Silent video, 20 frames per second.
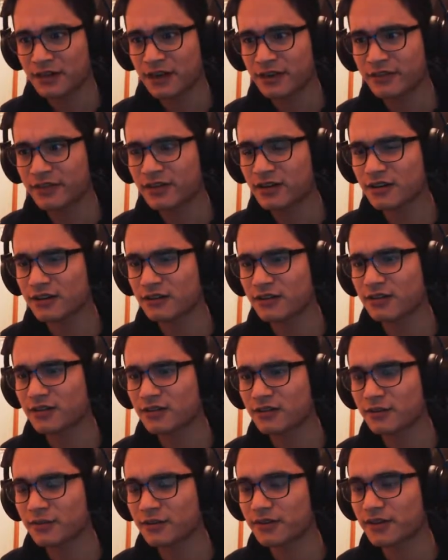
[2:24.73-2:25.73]
I think I can
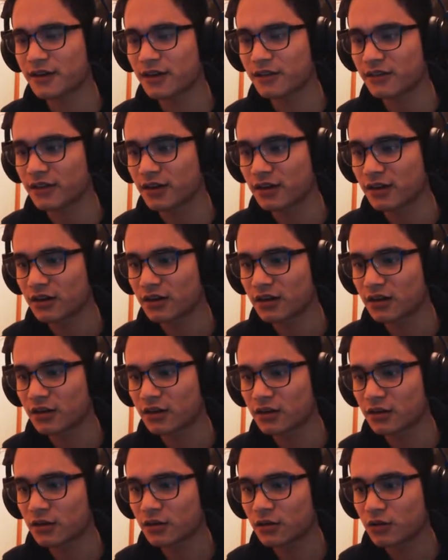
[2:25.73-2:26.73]
hear something down there.
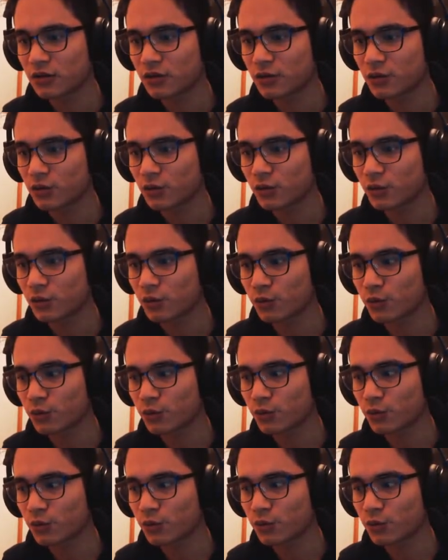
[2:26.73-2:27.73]

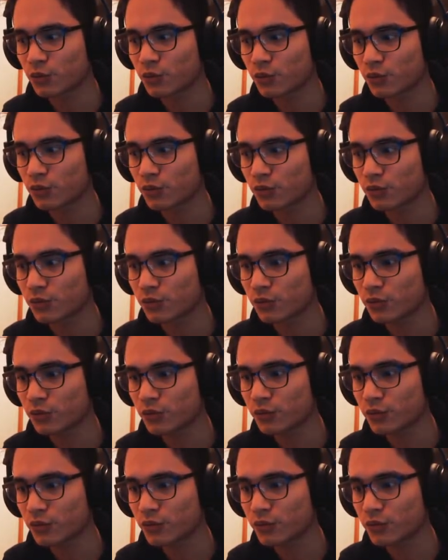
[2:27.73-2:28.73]

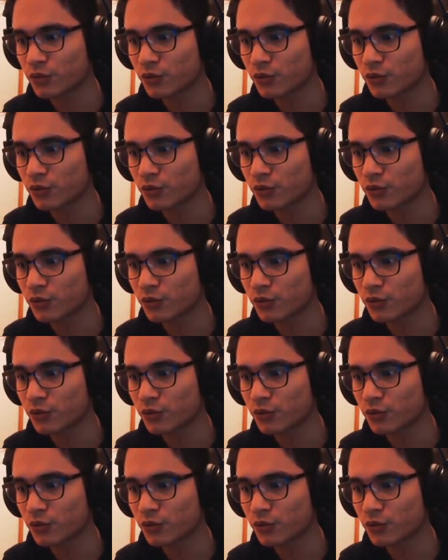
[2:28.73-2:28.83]
Oh.